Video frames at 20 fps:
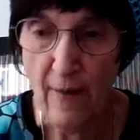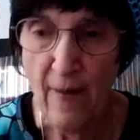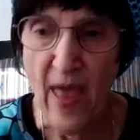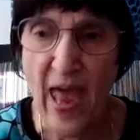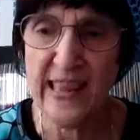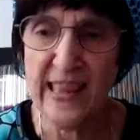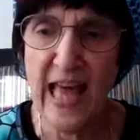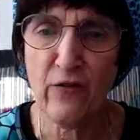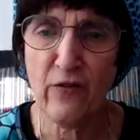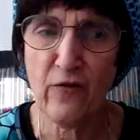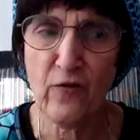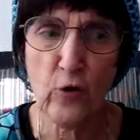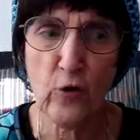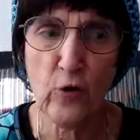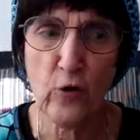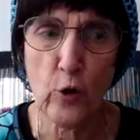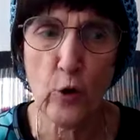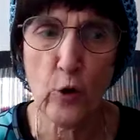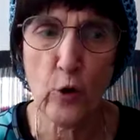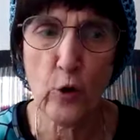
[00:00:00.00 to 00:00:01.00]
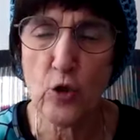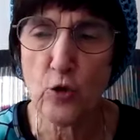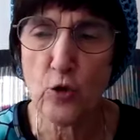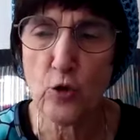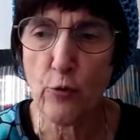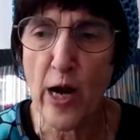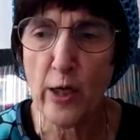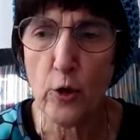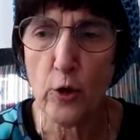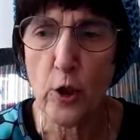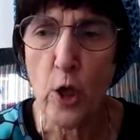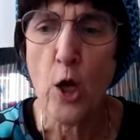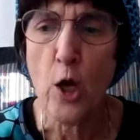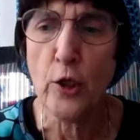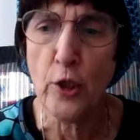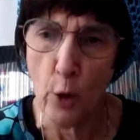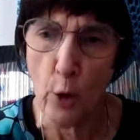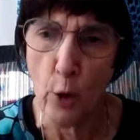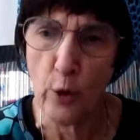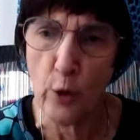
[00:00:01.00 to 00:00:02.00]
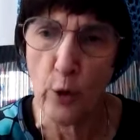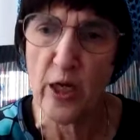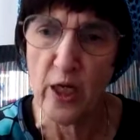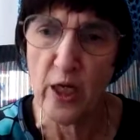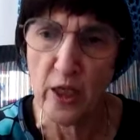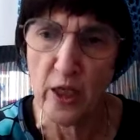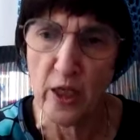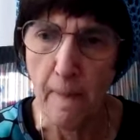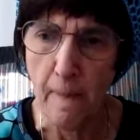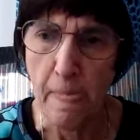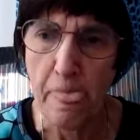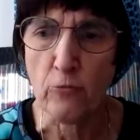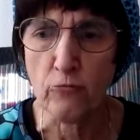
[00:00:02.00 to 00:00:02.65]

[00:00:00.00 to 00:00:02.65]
And that first record, no kidding,